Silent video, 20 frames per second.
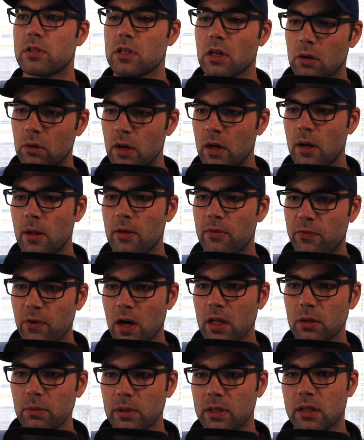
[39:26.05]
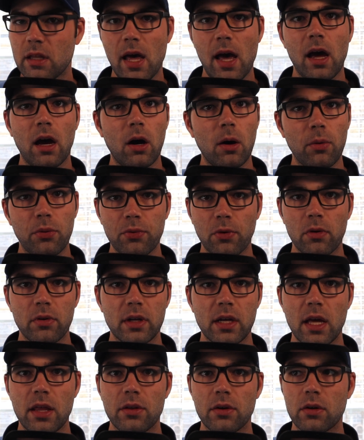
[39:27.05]
So following that, I'll throw
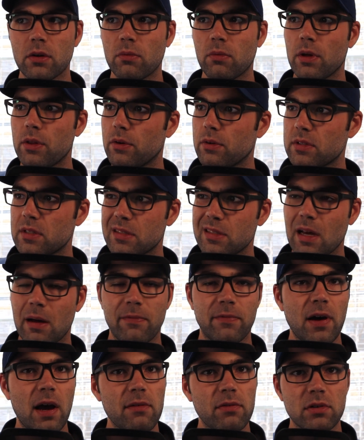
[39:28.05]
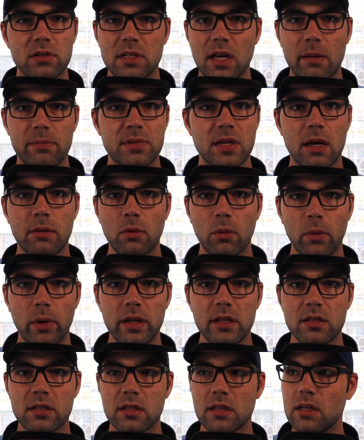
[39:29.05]
together whether it's a top 5 or a top 10. We'll
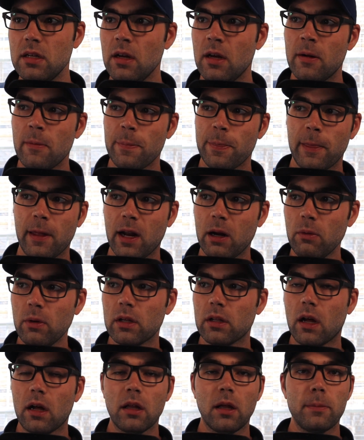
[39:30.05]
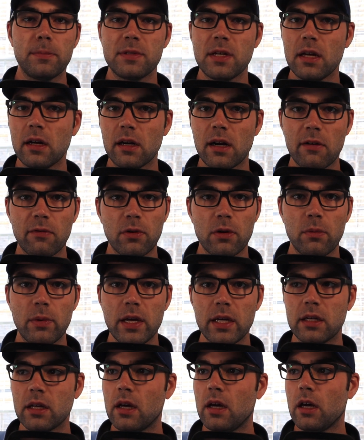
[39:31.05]
wait and see. And I'll update it every
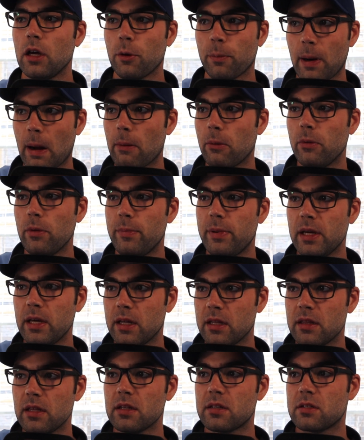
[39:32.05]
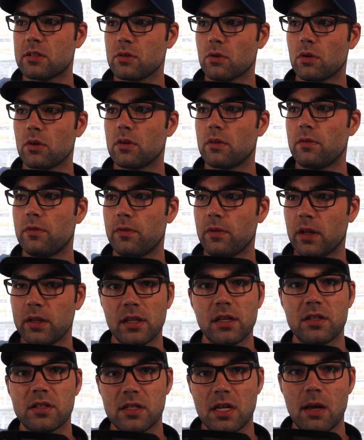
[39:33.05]
week. It'll probably be in this
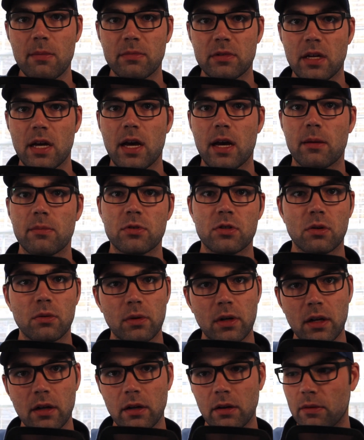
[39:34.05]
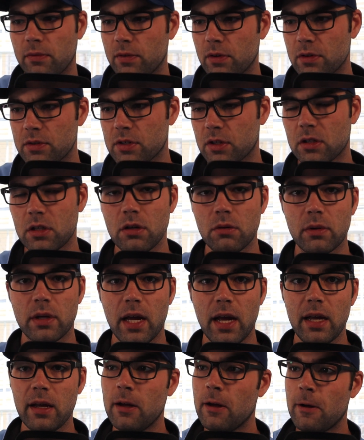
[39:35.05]
same time. So if there's a
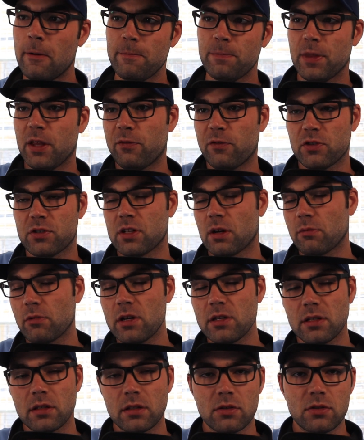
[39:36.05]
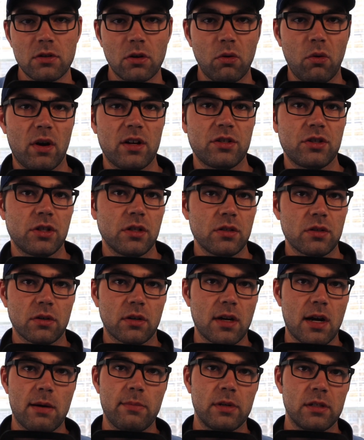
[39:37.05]
Q&A, if for some reason there's no questions or
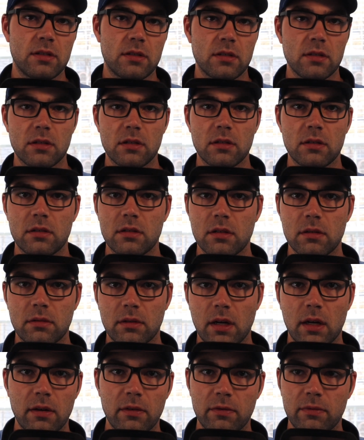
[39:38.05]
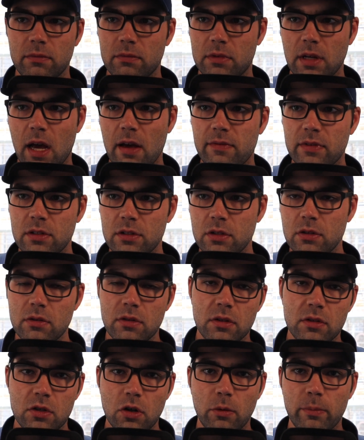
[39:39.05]
comments to kind of dive into,
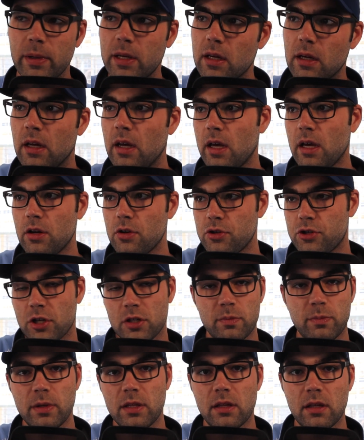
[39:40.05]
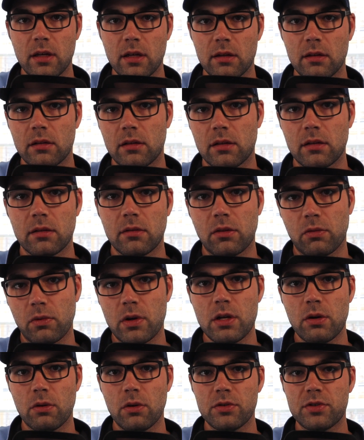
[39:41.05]
then so be it. It'll just be the
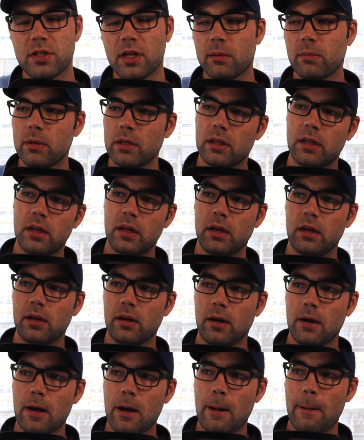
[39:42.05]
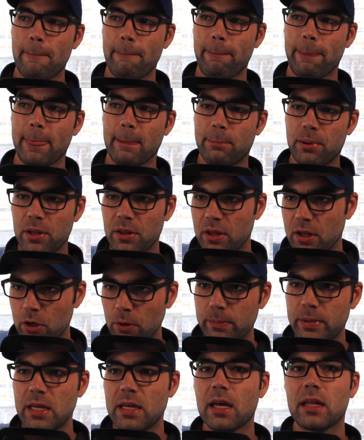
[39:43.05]
3-year-old segment. But
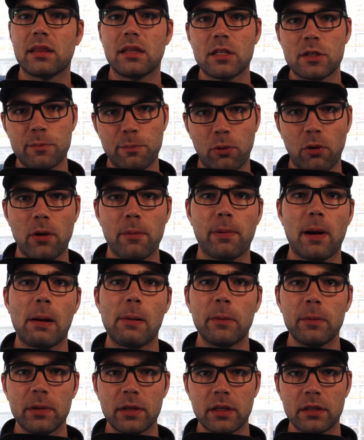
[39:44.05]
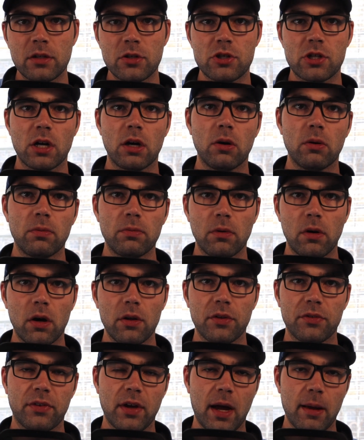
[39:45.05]
it'll be at this point probably in the show
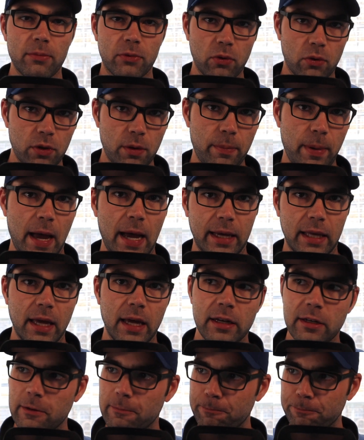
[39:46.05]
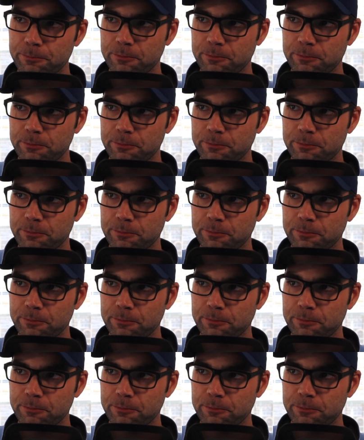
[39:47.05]
all the time toward the back end.